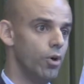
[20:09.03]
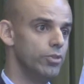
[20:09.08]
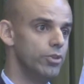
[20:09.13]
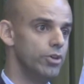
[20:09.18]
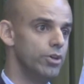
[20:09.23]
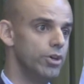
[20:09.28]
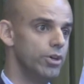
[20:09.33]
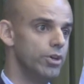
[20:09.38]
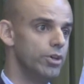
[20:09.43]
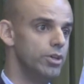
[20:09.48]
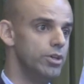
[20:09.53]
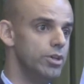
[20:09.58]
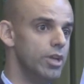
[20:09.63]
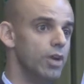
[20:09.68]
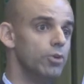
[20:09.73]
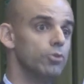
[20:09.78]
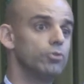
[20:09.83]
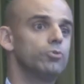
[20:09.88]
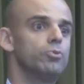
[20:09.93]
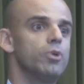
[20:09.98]
the
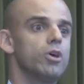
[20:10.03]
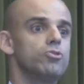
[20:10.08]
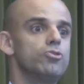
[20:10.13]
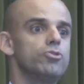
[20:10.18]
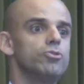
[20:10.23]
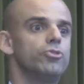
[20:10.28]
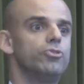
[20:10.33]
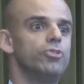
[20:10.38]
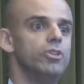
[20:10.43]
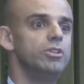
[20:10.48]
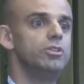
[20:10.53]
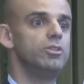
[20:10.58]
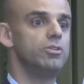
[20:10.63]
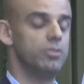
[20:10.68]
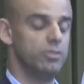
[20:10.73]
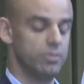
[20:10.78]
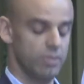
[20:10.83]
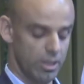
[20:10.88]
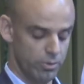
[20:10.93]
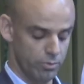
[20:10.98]
nanostructure
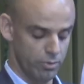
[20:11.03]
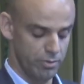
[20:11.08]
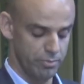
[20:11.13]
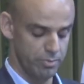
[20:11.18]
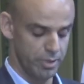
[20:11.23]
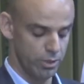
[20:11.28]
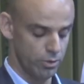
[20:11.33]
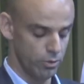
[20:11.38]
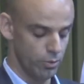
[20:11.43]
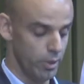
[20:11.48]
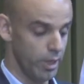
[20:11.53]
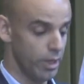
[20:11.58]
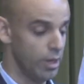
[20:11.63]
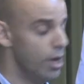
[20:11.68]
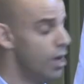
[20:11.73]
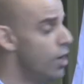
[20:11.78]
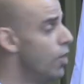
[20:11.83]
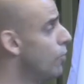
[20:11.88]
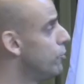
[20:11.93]
synthesis that we've been doing.